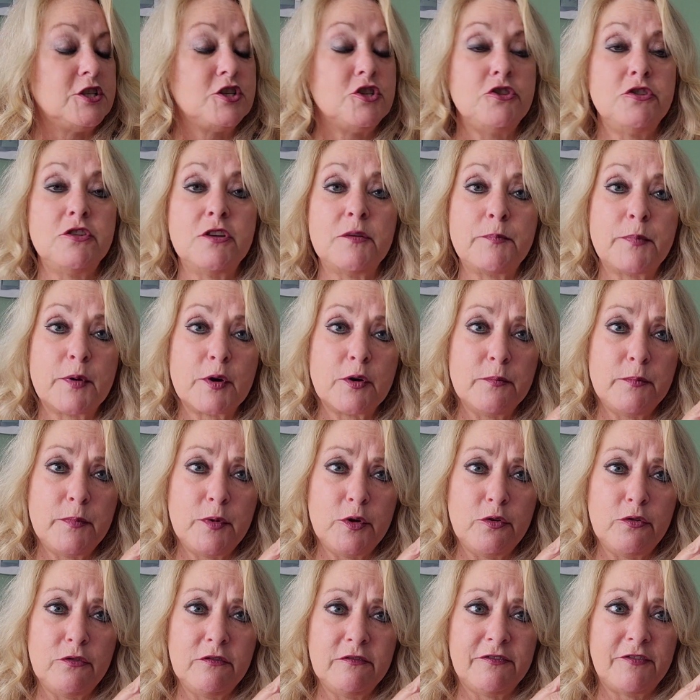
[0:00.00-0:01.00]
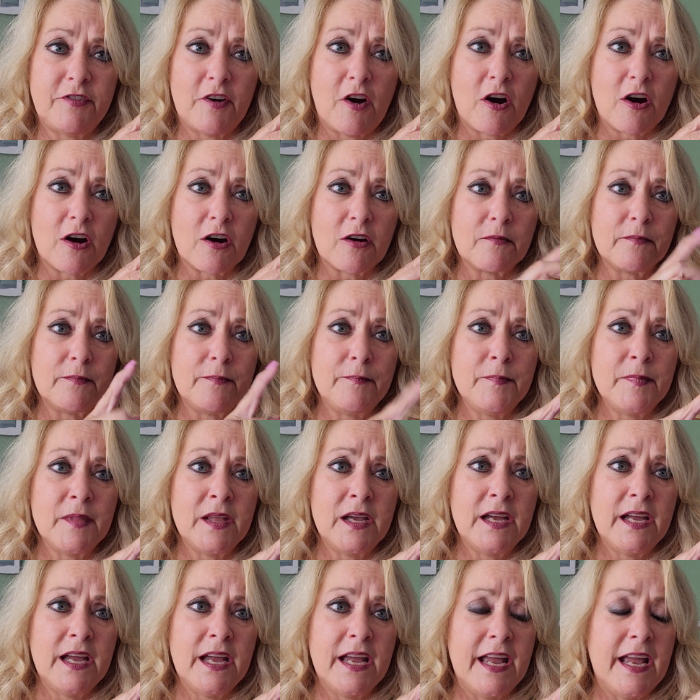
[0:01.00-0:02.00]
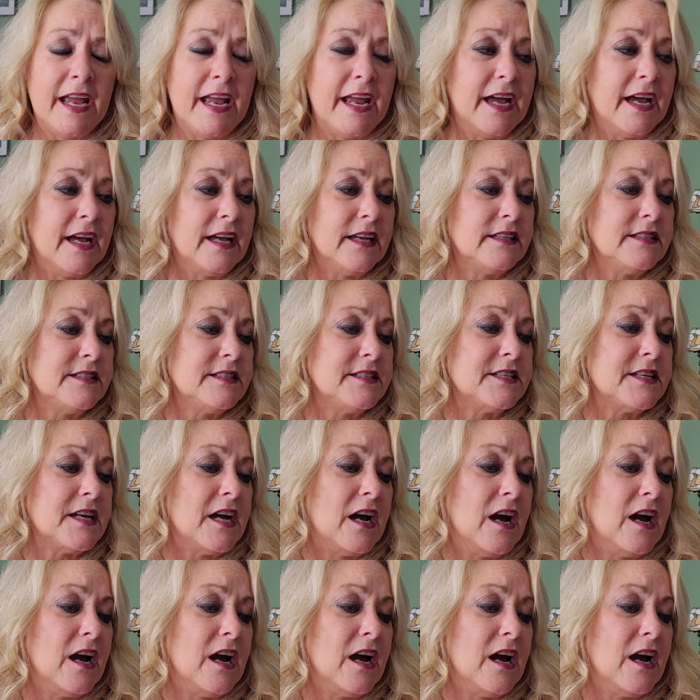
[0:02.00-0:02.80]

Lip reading: Juniper Moon Farm. And